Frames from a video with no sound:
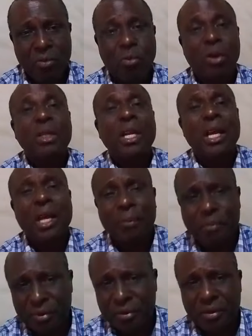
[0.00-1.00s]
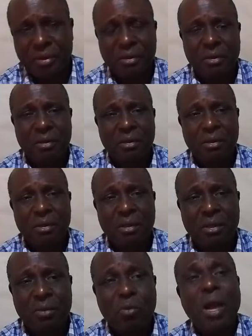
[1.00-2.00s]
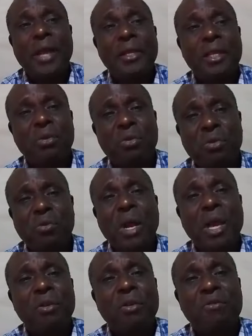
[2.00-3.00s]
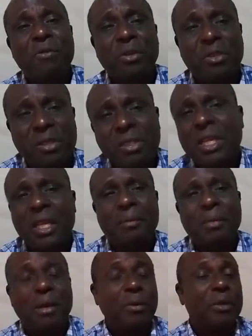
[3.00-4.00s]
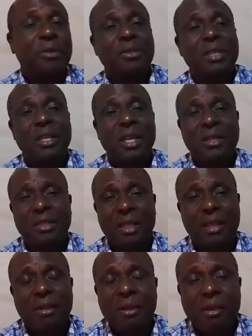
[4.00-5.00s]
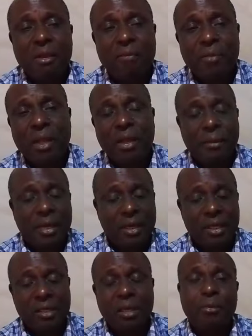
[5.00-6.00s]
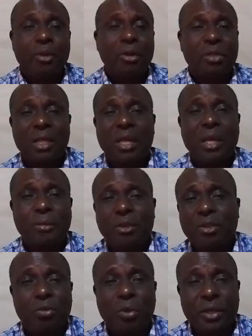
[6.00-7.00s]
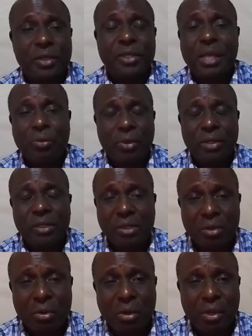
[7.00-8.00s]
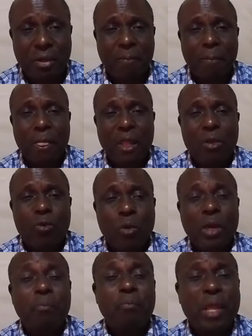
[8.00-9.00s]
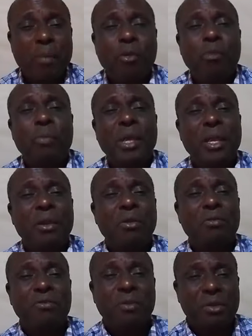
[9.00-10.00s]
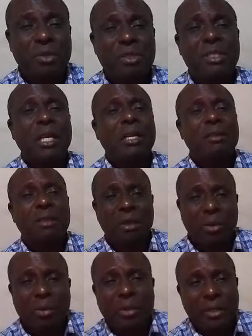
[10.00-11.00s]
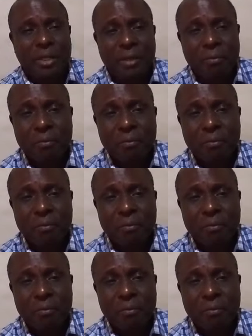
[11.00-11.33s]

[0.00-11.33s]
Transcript: What happened? Why are you forsaking me? I want to say that. This scripture helps us to understand what's going on. When people begin to forsake the Lord,